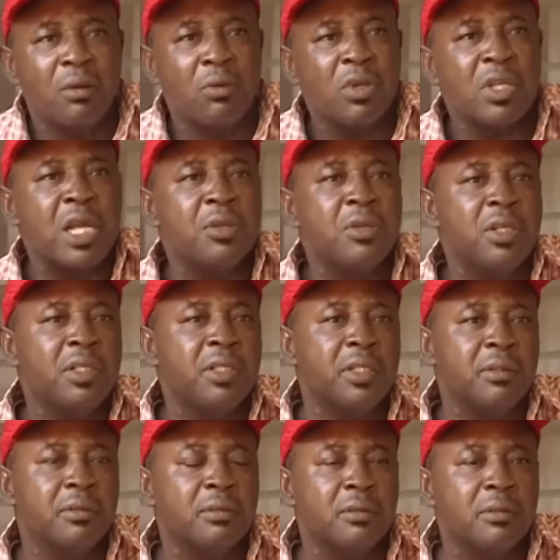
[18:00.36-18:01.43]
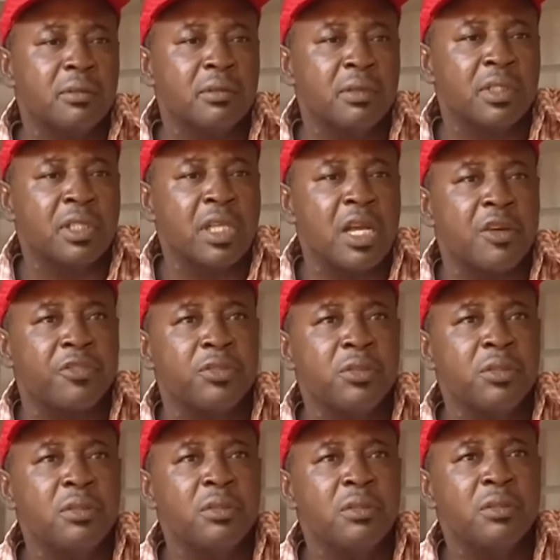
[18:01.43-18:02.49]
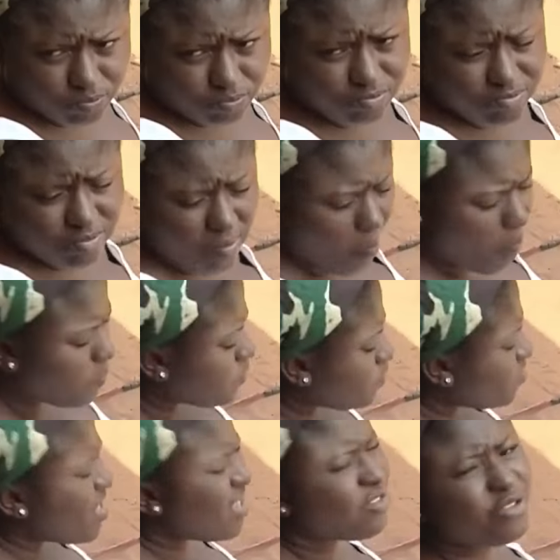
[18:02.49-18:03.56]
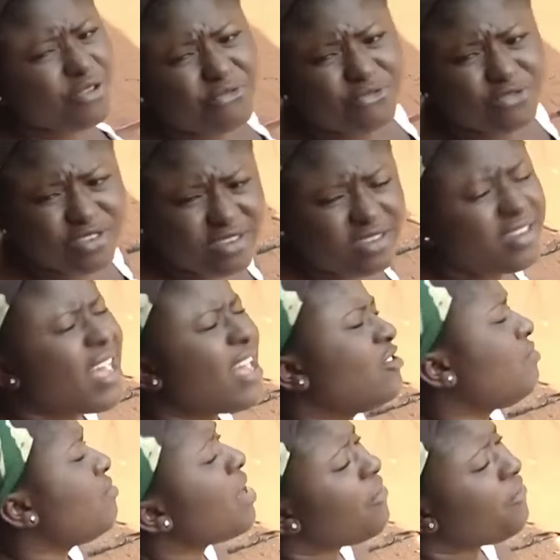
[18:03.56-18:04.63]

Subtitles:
What are you eating? Is that your food? There's no food in the house. Me,